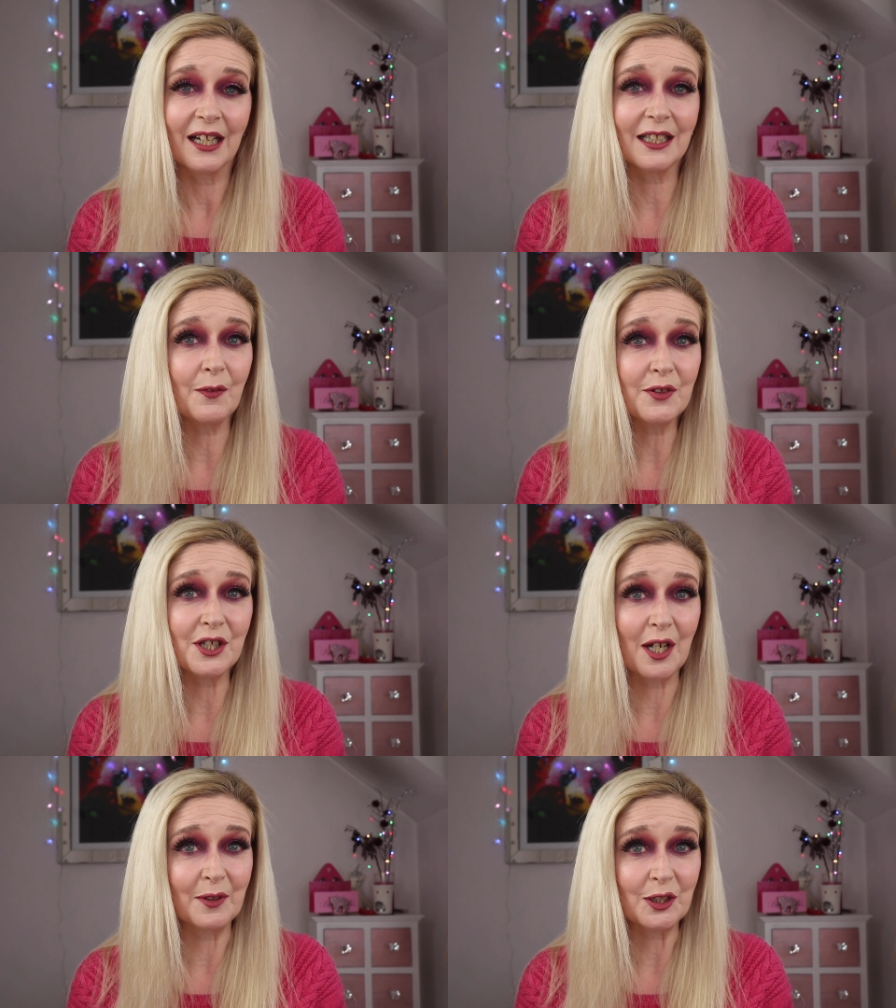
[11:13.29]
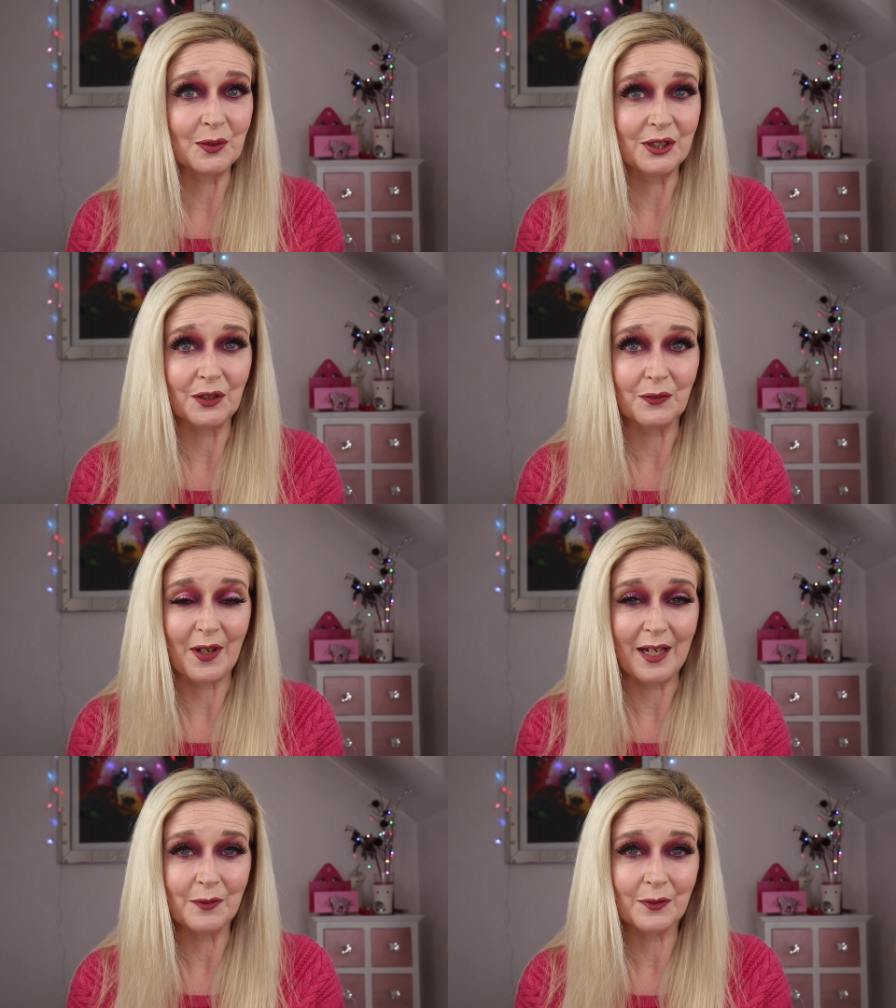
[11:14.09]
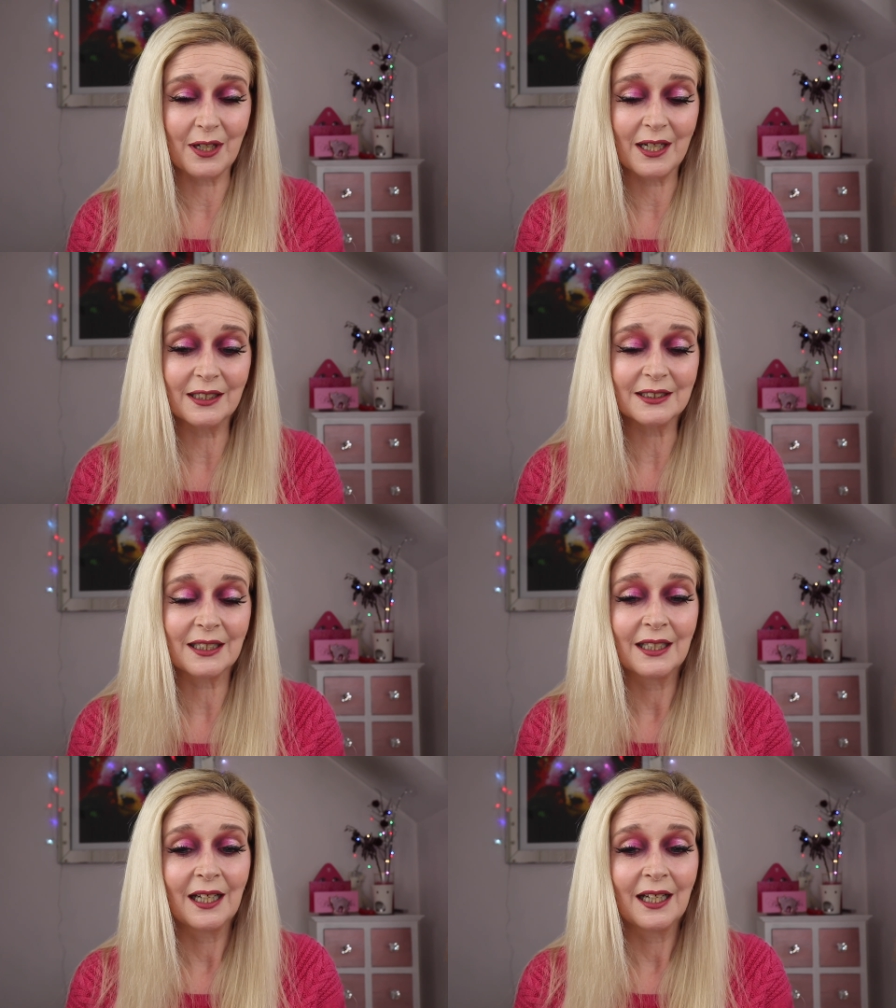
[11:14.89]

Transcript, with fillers: I'd love to know which was your favourite